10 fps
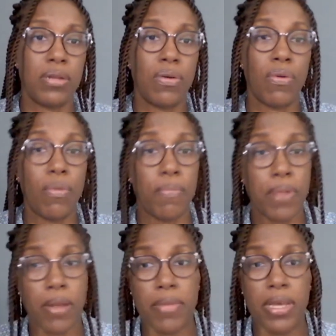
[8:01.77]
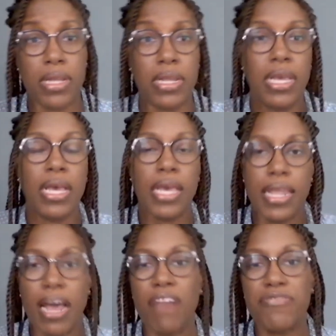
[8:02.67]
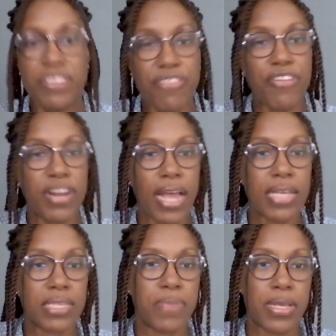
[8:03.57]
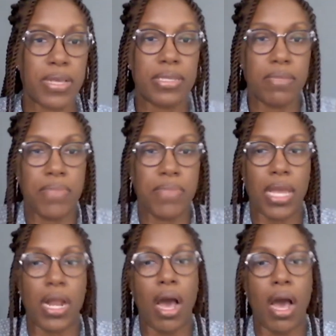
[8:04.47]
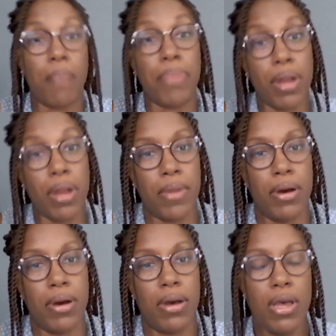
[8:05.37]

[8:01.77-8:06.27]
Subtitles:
home plumbing. It has different aspects to being a plumber.